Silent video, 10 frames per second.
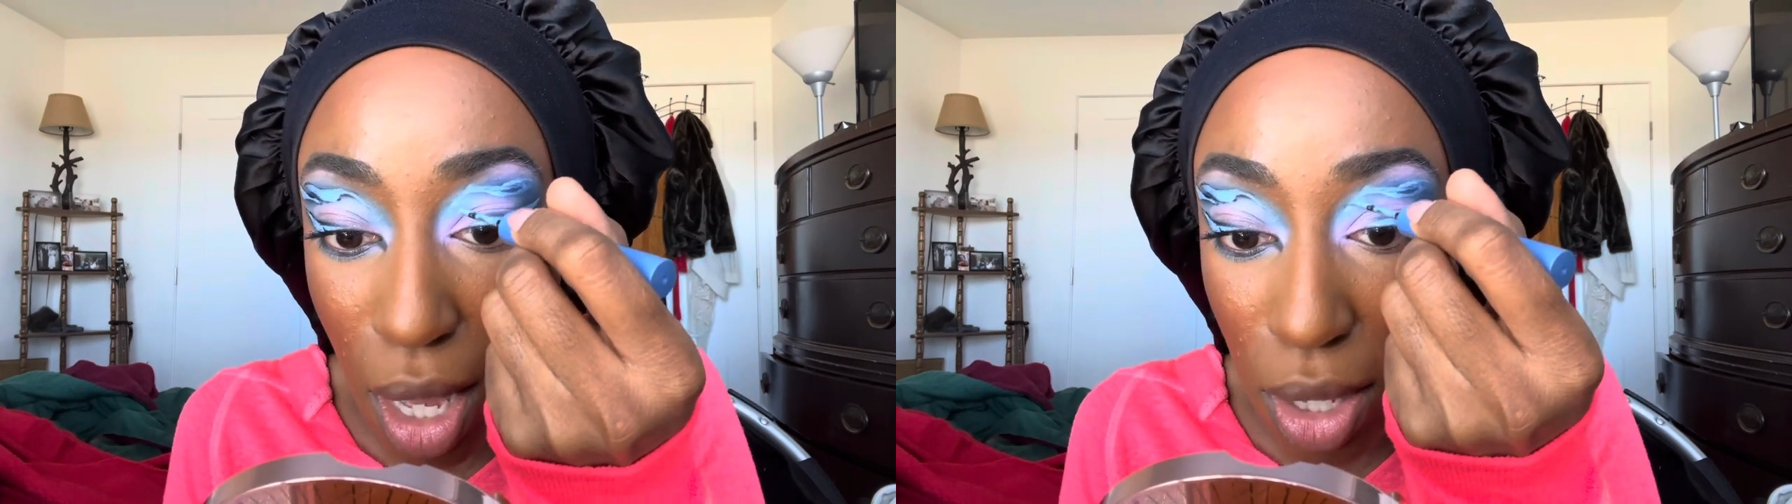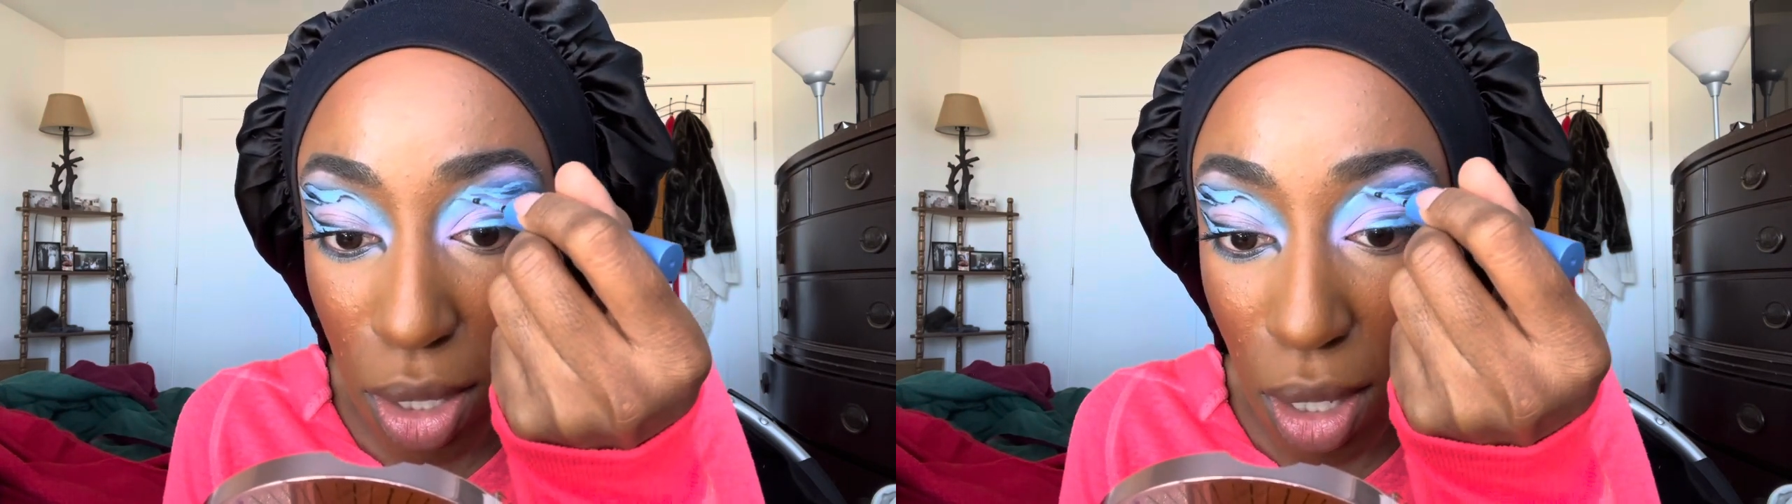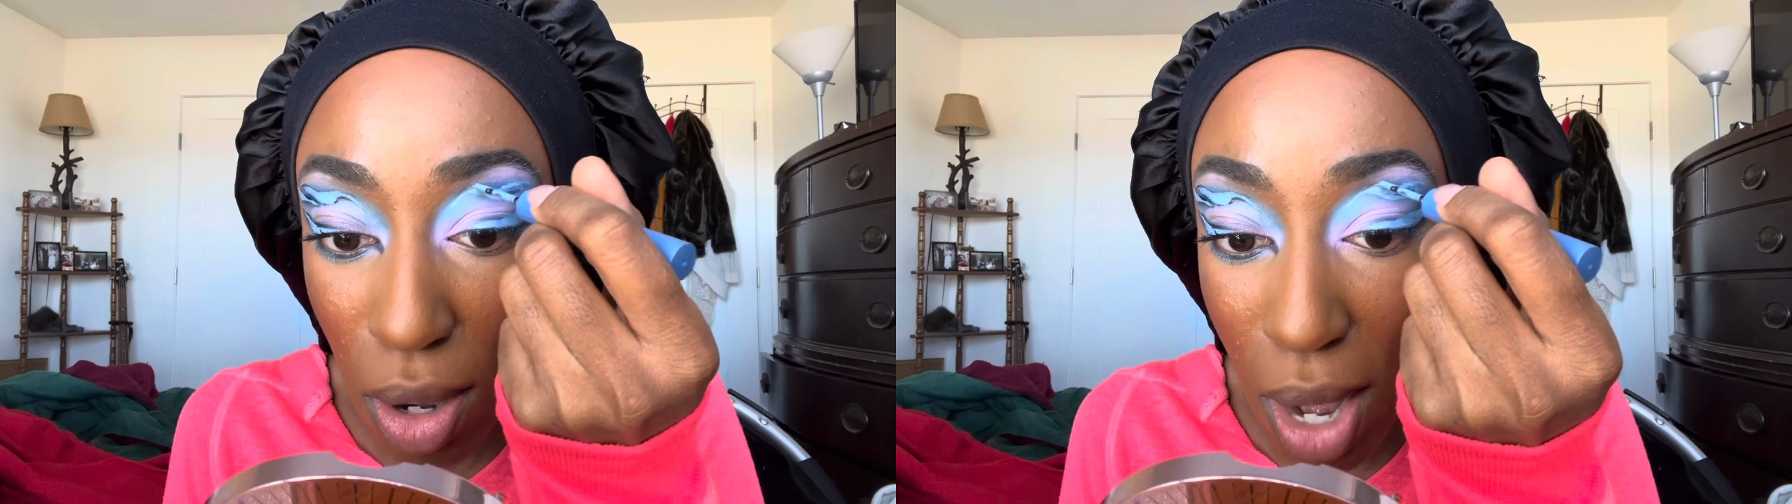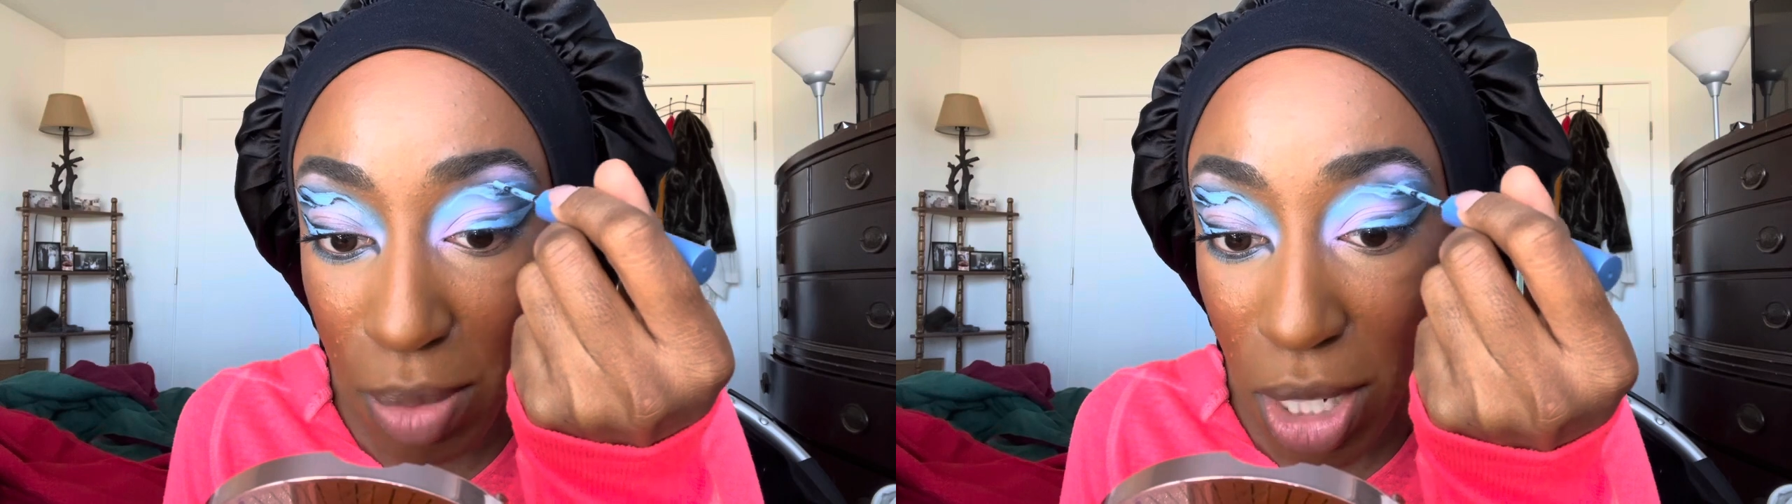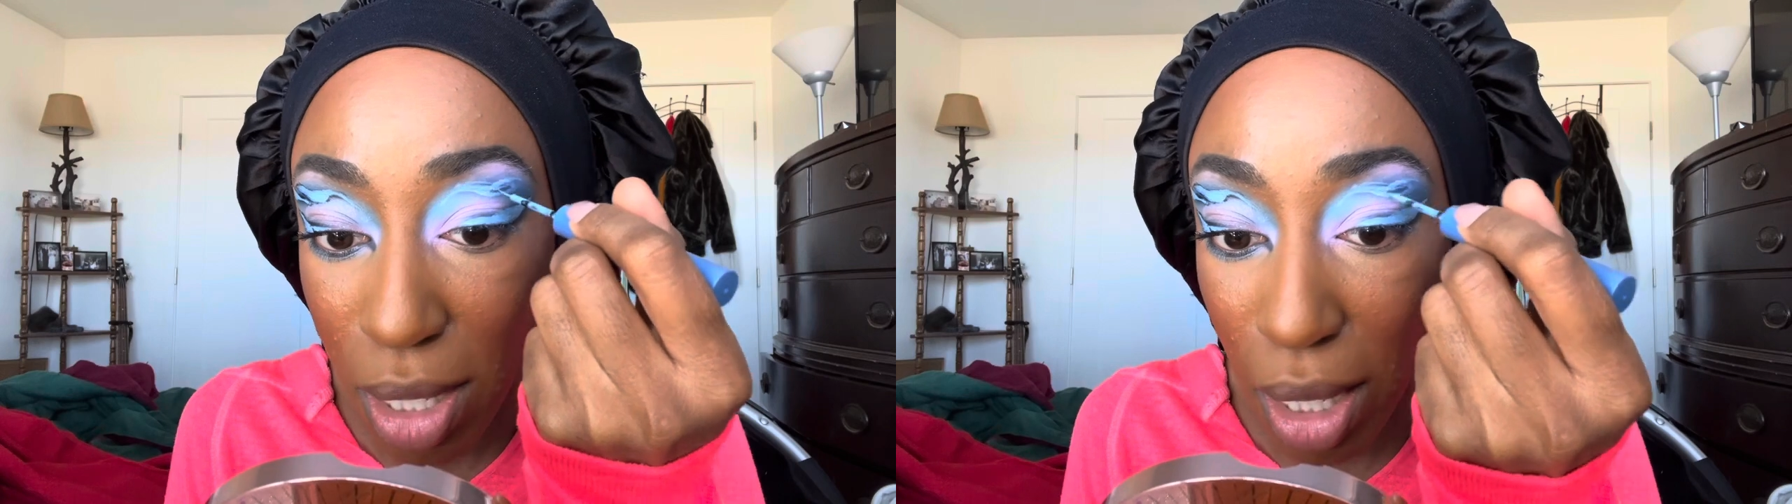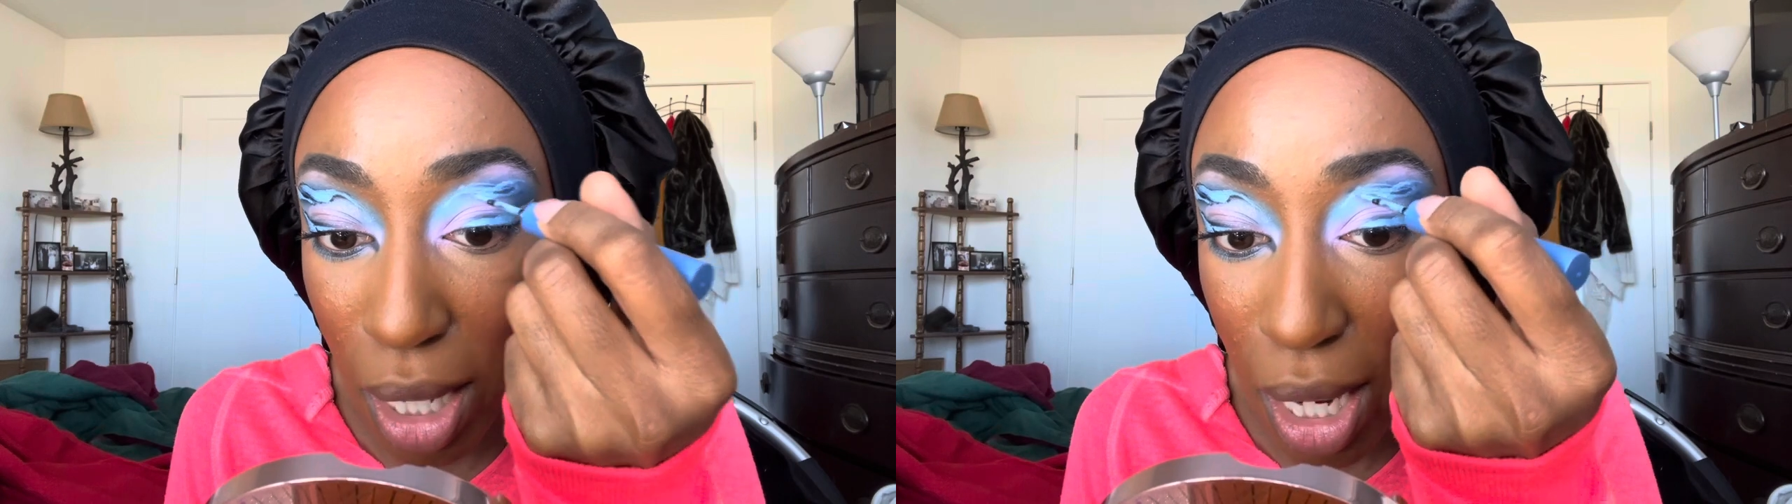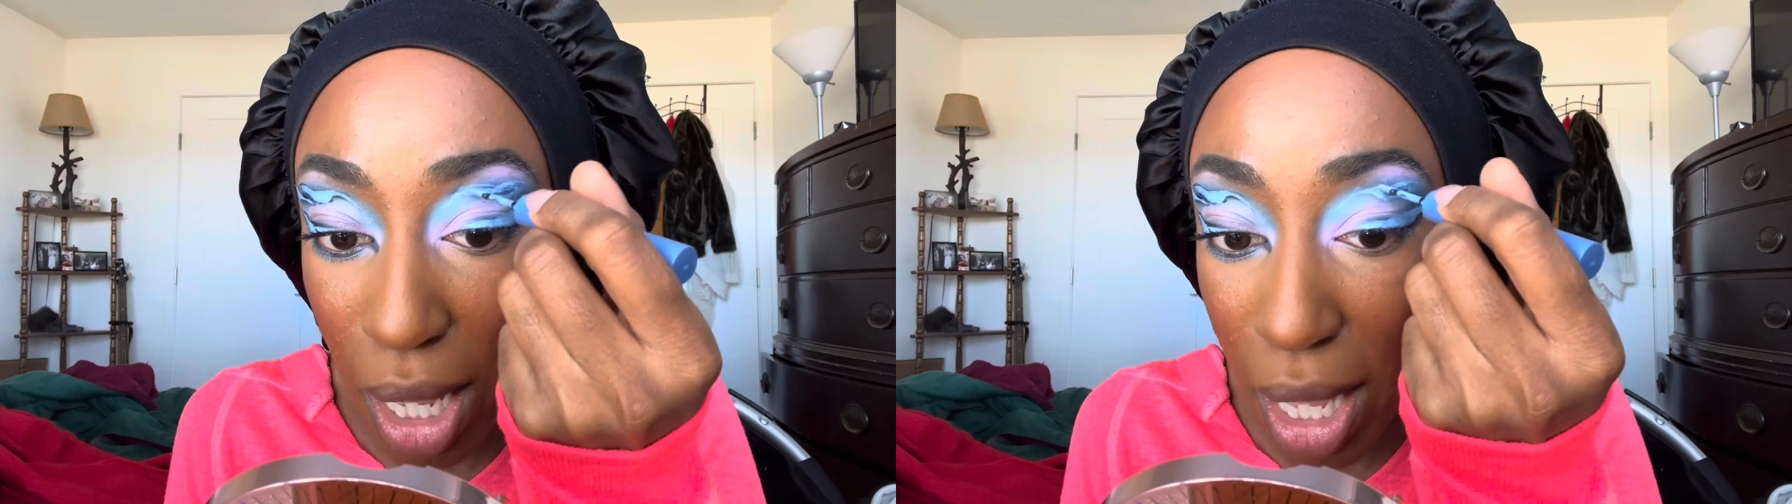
So I'm just leaning